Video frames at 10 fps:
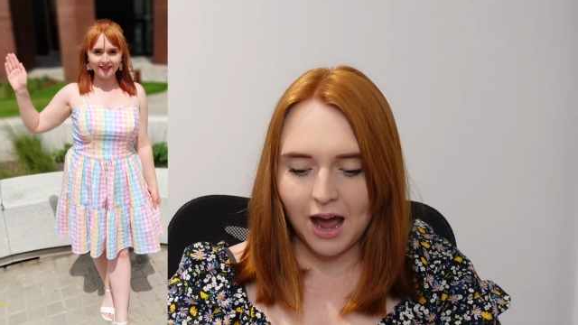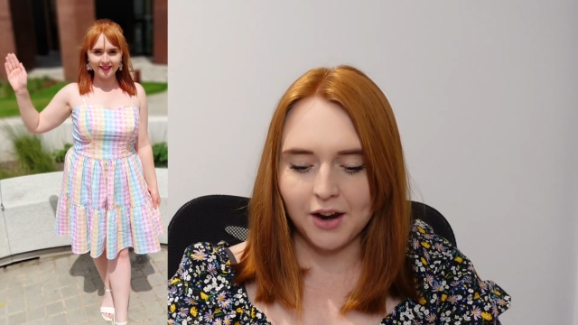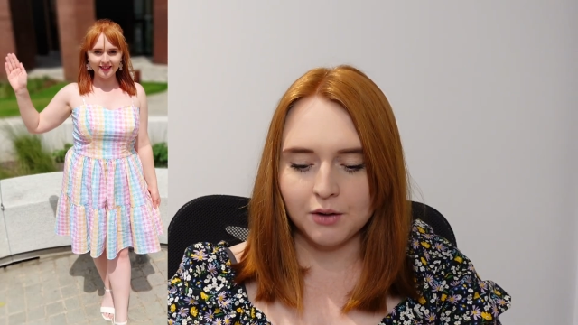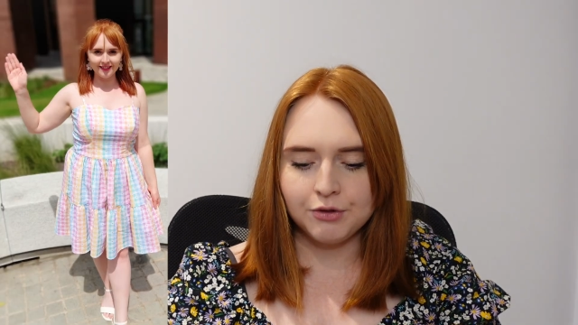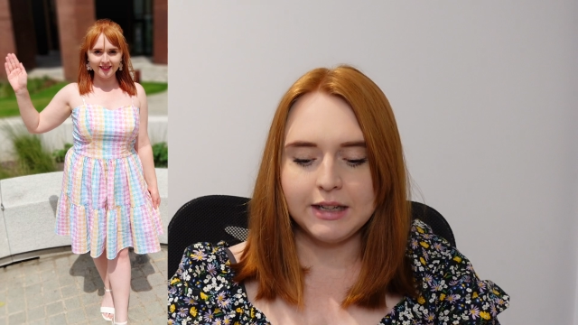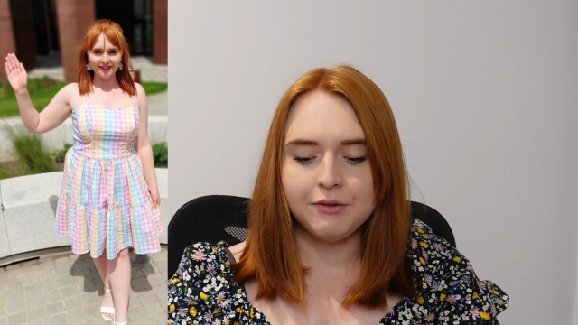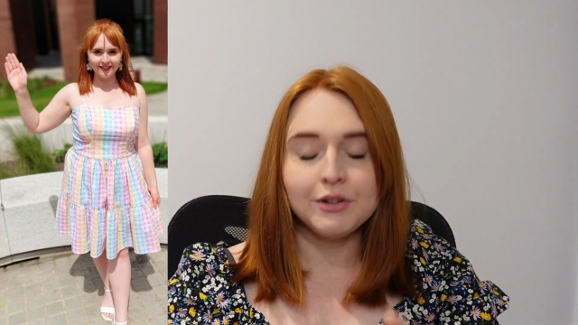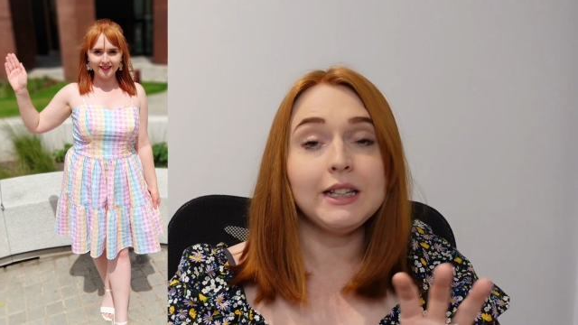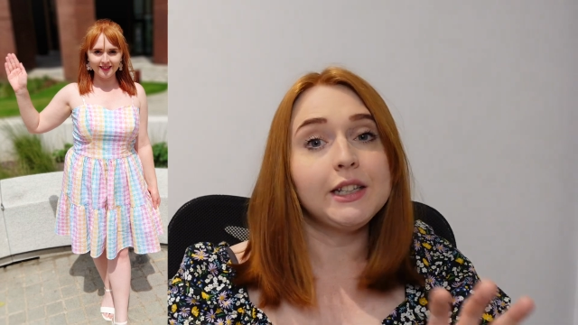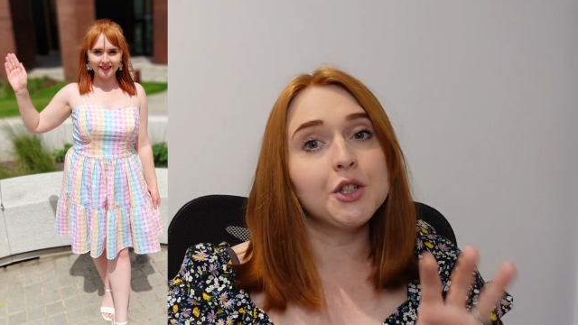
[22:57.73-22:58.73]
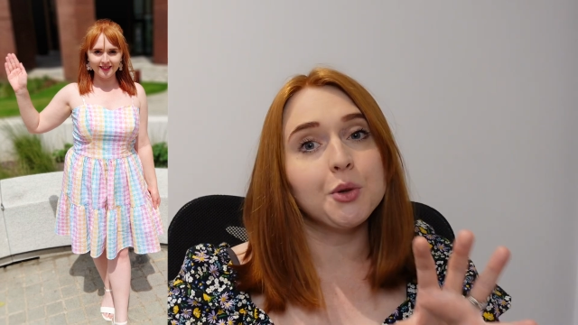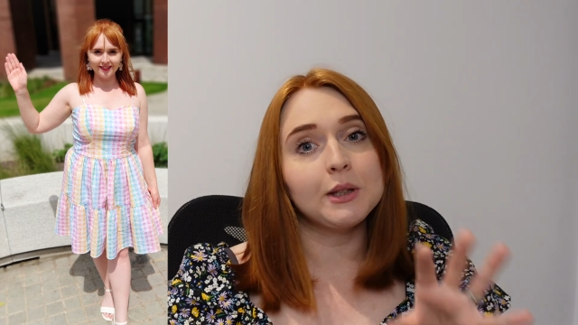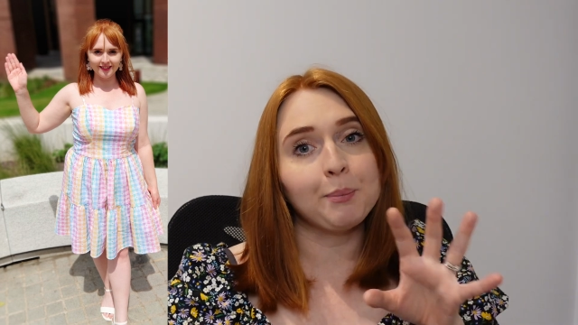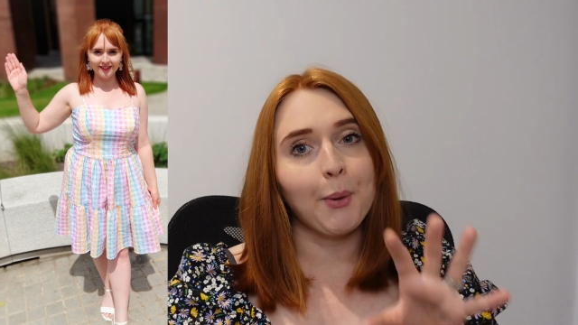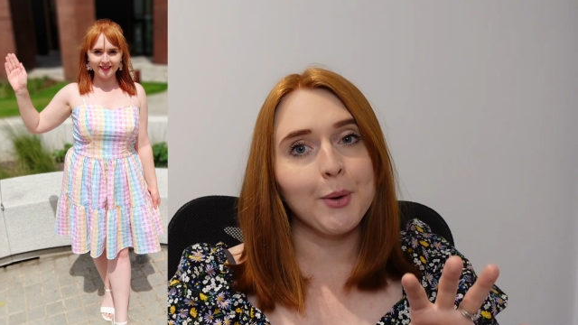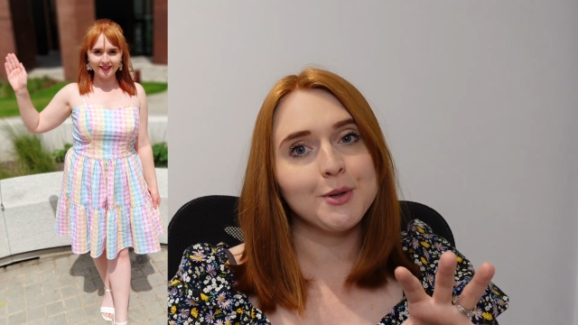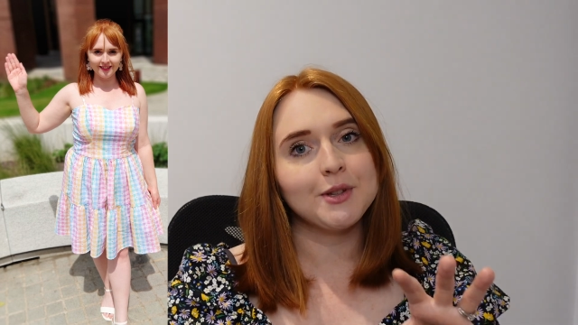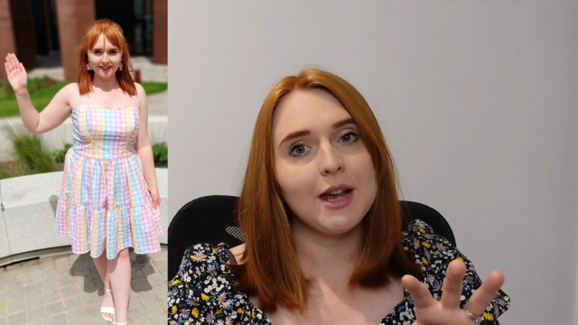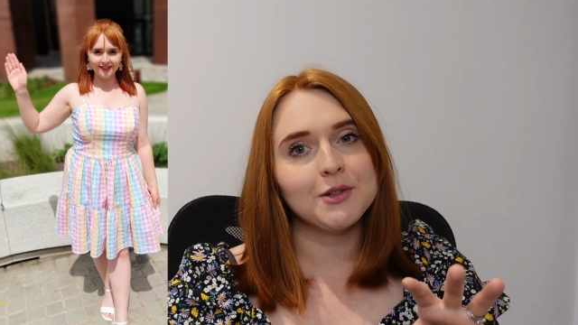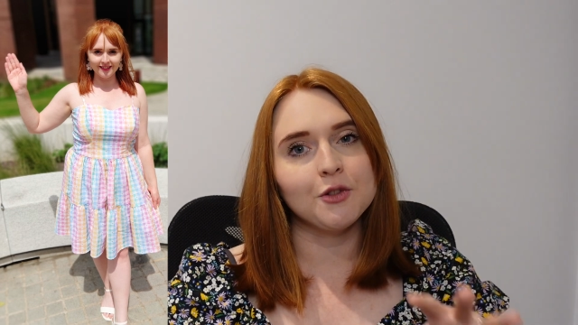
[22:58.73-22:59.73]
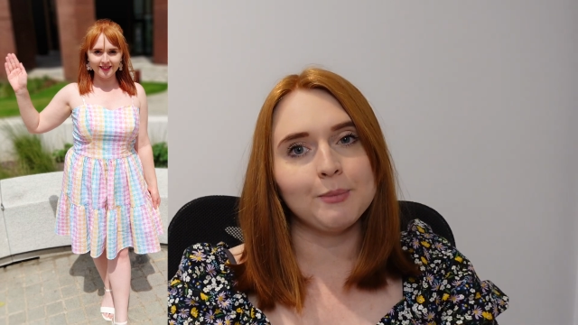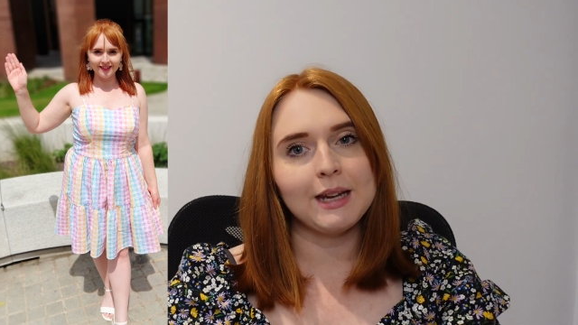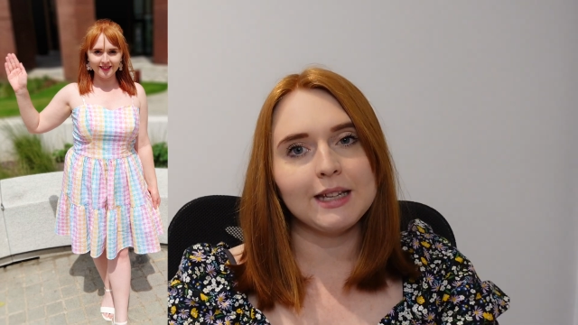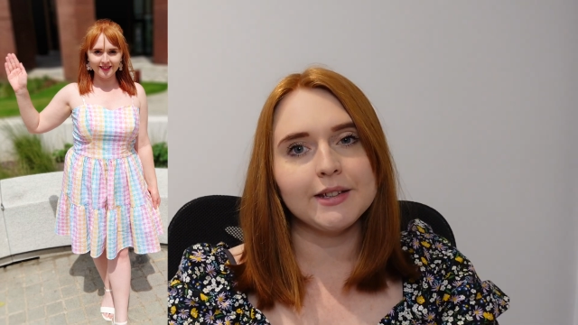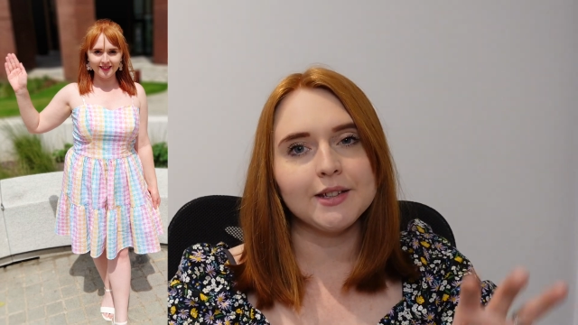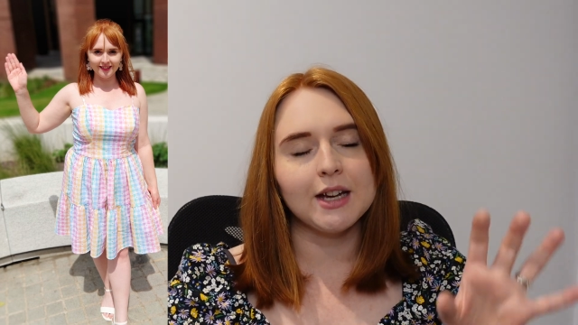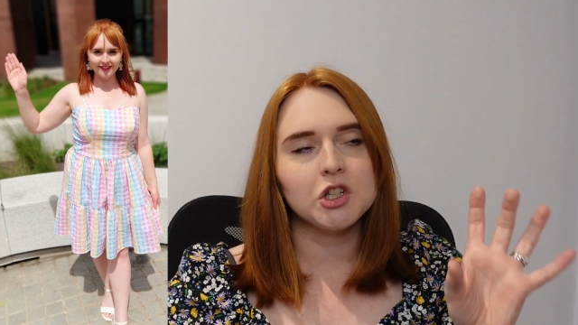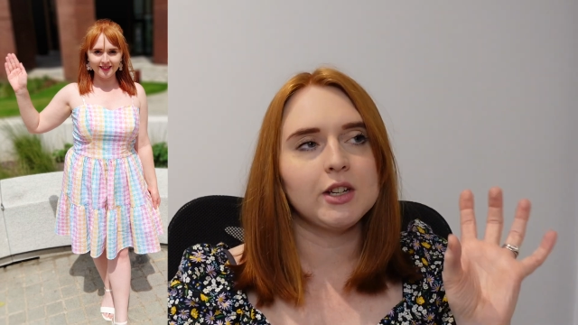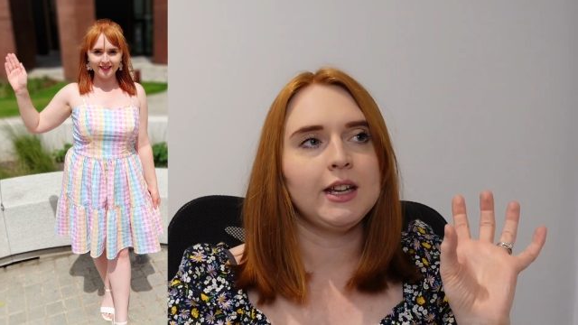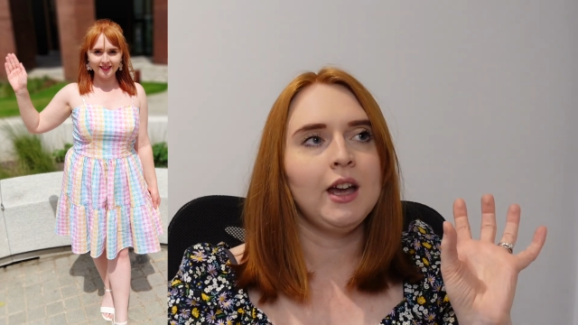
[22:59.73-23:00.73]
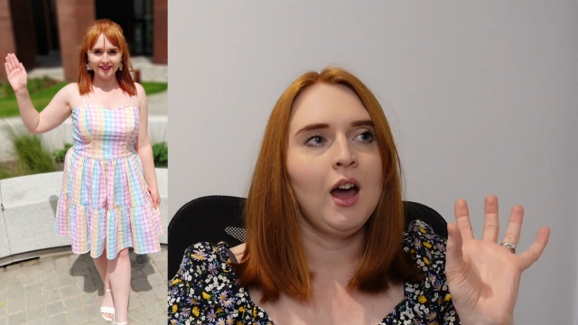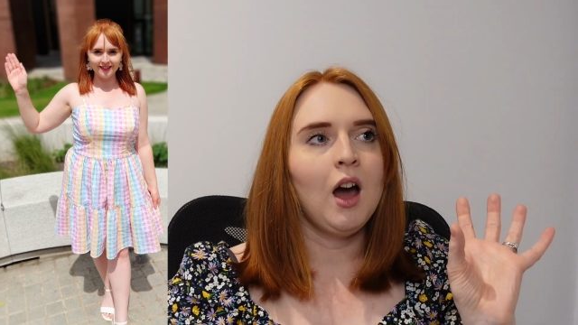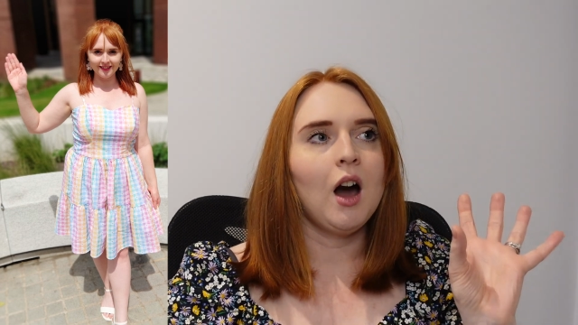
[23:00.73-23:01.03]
And I really, really enjoyed the process of making this actually.